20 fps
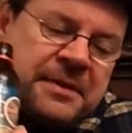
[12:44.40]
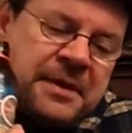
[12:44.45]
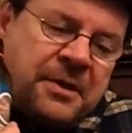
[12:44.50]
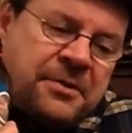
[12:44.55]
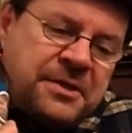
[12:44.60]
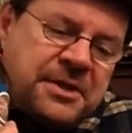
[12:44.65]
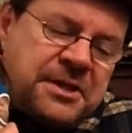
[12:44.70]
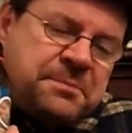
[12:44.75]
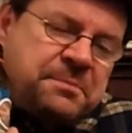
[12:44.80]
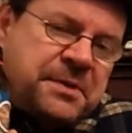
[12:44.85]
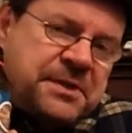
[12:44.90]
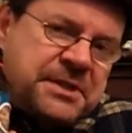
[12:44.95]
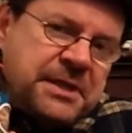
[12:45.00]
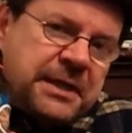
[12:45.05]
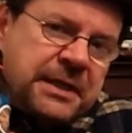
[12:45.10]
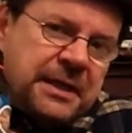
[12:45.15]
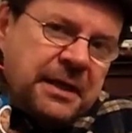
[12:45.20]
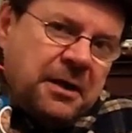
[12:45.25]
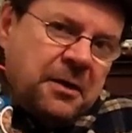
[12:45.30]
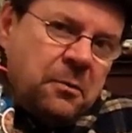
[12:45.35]
Now, this
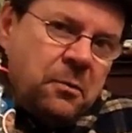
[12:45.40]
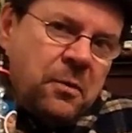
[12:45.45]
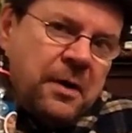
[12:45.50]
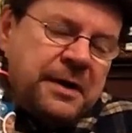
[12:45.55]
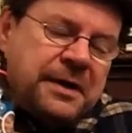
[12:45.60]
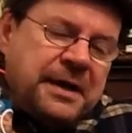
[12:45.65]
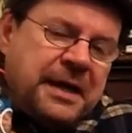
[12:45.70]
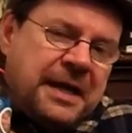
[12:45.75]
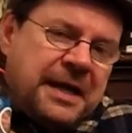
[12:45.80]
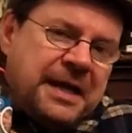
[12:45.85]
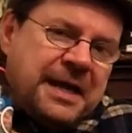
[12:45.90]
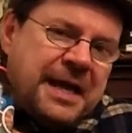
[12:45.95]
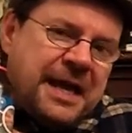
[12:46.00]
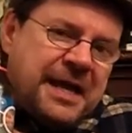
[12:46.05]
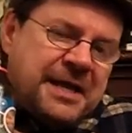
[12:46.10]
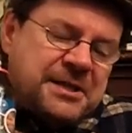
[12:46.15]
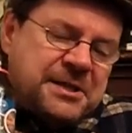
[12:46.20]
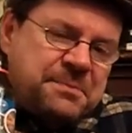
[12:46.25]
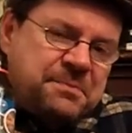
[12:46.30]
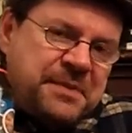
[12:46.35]
particular one
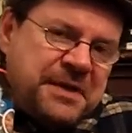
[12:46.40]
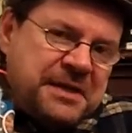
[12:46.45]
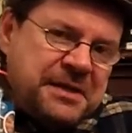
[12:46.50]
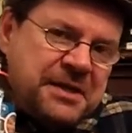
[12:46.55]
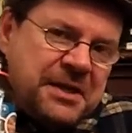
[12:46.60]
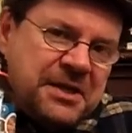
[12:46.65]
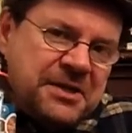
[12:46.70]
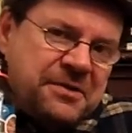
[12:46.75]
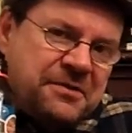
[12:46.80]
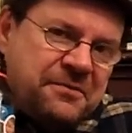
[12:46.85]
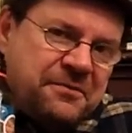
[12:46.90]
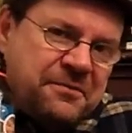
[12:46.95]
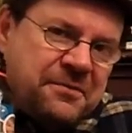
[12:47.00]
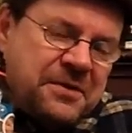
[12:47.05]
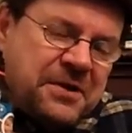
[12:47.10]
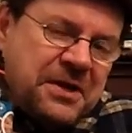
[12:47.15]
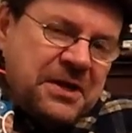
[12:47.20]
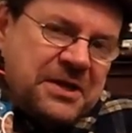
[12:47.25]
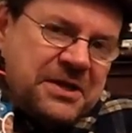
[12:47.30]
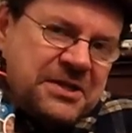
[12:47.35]
has been
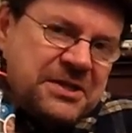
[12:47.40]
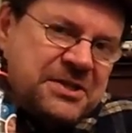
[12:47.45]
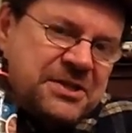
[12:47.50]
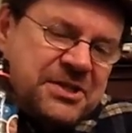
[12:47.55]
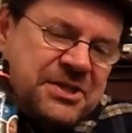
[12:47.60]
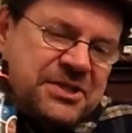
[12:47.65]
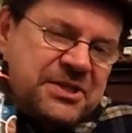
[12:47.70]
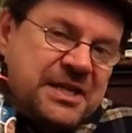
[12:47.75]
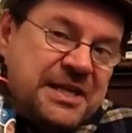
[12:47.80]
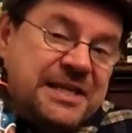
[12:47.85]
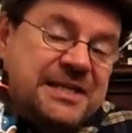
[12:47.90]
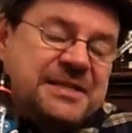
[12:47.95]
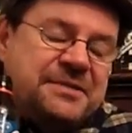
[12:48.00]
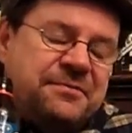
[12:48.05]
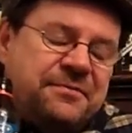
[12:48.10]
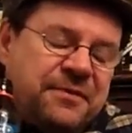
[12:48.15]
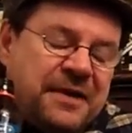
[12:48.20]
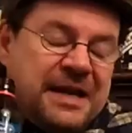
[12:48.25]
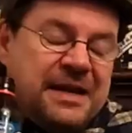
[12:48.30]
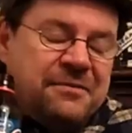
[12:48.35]
seas
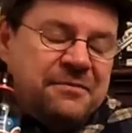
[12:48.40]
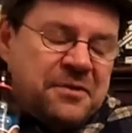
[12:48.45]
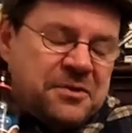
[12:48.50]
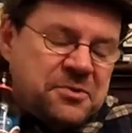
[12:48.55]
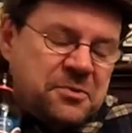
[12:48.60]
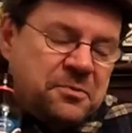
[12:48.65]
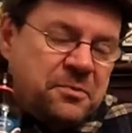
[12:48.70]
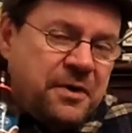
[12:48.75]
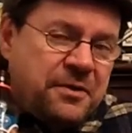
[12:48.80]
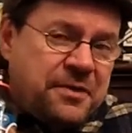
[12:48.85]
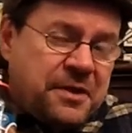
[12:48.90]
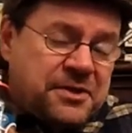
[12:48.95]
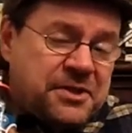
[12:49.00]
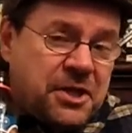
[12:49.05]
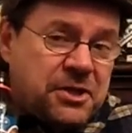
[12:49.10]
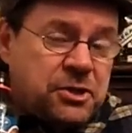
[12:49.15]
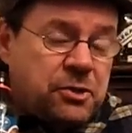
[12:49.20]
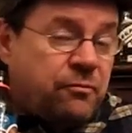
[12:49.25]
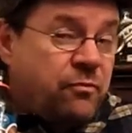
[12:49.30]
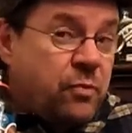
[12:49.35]
flavoured with a
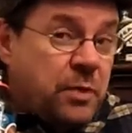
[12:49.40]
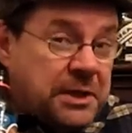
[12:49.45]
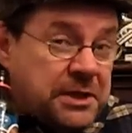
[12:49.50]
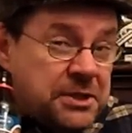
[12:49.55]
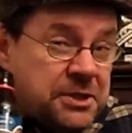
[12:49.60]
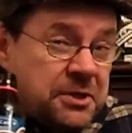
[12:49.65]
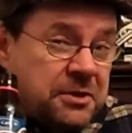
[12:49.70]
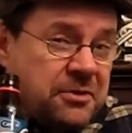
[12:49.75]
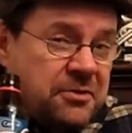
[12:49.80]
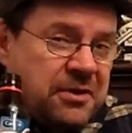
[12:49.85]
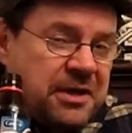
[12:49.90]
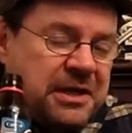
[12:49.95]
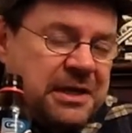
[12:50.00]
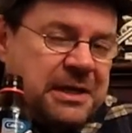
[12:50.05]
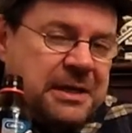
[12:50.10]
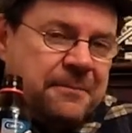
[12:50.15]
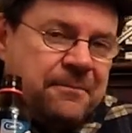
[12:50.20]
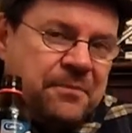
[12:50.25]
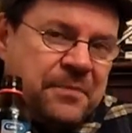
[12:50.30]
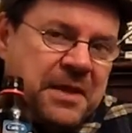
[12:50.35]
touch of
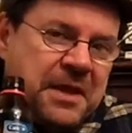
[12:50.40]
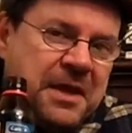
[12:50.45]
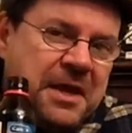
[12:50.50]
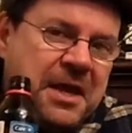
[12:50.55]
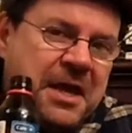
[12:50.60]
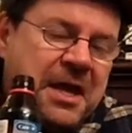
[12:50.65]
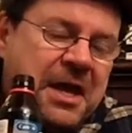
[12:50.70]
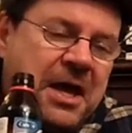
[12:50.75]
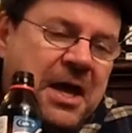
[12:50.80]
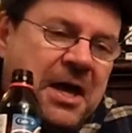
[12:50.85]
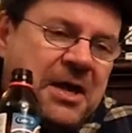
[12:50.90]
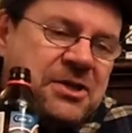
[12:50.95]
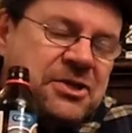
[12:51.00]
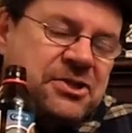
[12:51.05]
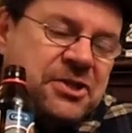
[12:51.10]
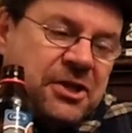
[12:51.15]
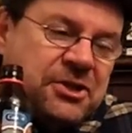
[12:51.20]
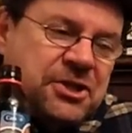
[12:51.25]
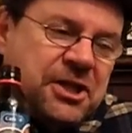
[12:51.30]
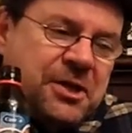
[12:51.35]
wintergreen.
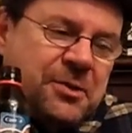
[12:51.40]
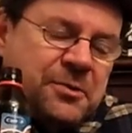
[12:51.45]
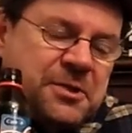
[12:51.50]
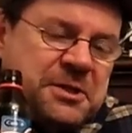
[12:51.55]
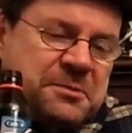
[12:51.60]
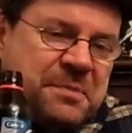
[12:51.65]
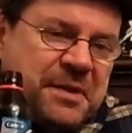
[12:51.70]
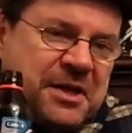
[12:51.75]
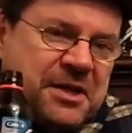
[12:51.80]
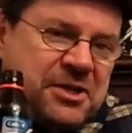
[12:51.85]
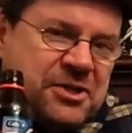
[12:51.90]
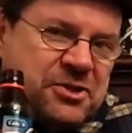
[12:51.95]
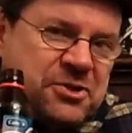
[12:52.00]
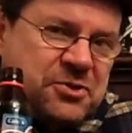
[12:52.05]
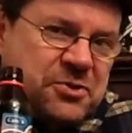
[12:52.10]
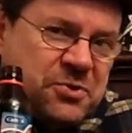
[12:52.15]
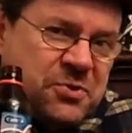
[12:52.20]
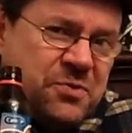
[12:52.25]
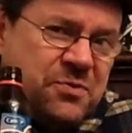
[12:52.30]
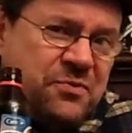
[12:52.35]
Surgical spirits
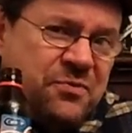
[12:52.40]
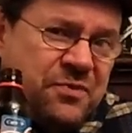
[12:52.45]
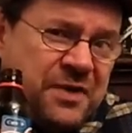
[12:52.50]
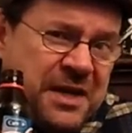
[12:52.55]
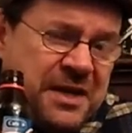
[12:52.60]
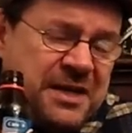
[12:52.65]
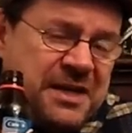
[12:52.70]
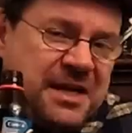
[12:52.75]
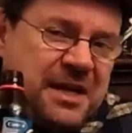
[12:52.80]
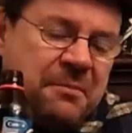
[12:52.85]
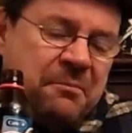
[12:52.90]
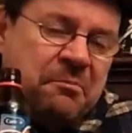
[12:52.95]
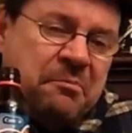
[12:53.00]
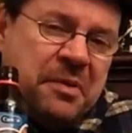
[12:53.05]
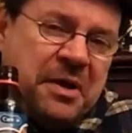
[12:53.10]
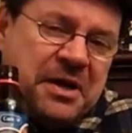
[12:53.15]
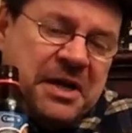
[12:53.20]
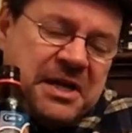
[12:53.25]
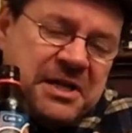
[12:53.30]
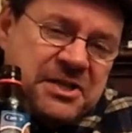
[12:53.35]
do vary,
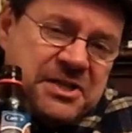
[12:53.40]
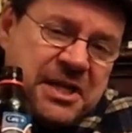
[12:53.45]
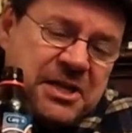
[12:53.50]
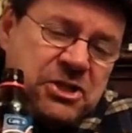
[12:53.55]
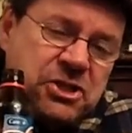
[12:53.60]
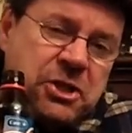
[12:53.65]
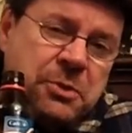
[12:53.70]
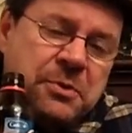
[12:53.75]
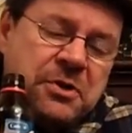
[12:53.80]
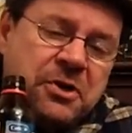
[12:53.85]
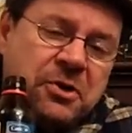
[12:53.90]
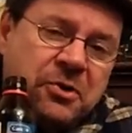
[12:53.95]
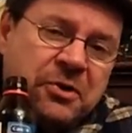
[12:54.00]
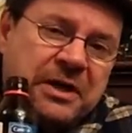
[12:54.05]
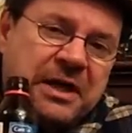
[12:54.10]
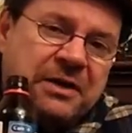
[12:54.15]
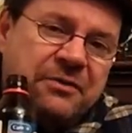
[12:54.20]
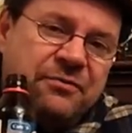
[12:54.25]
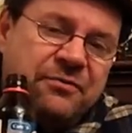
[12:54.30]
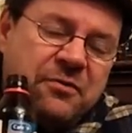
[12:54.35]
but essentially what you're
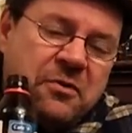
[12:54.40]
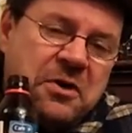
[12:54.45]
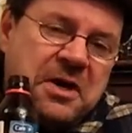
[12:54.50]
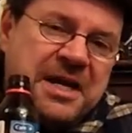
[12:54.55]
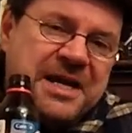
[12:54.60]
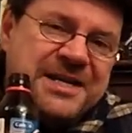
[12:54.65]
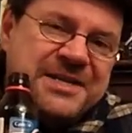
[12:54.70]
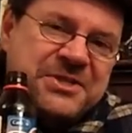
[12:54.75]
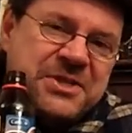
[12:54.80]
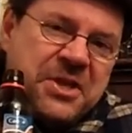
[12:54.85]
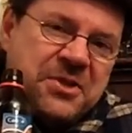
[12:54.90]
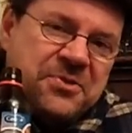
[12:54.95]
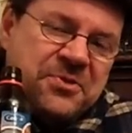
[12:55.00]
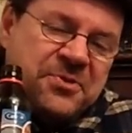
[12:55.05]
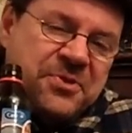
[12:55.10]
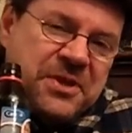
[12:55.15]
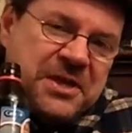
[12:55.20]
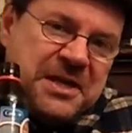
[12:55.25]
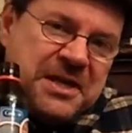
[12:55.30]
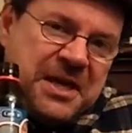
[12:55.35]
looking for is
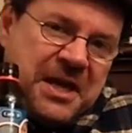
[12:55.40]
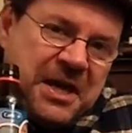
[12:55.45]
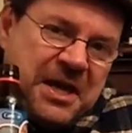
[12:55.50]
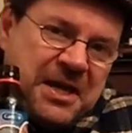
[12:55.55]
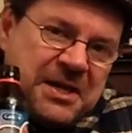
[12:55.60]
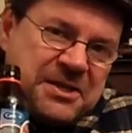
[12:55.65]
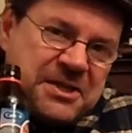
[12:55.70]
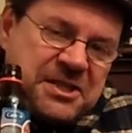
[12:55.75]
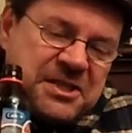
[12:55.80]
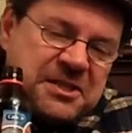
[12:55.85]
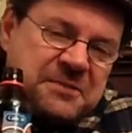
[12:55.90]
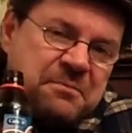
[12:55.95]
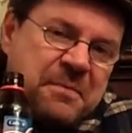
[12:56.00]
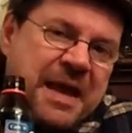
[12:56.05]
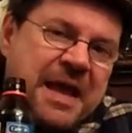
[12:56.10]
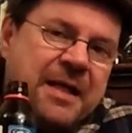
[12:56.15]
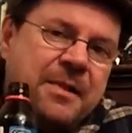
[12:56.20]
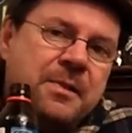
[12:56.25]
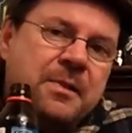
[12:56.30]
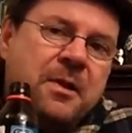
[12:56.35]
the
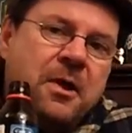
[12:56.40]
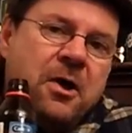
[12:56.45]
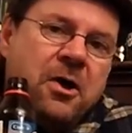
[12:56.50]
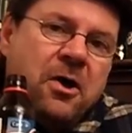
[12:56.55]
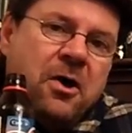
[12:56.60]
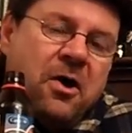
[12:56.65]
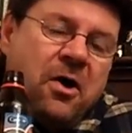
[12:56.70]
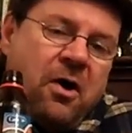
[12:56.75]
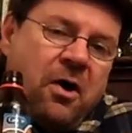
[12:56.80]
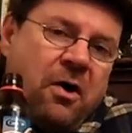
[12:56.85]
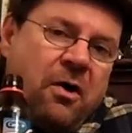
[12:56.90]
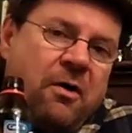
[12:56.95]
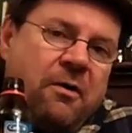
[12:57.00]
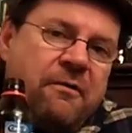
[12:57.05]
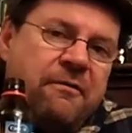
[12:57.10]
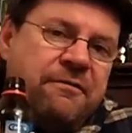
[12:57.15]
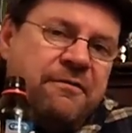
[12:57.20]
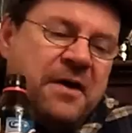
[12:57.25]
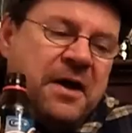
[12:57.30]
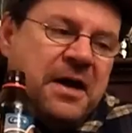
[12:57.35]
smell
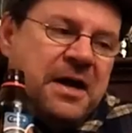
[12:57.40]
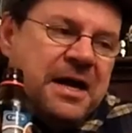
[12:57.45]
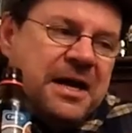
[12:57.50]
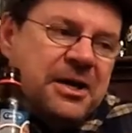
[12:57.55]
of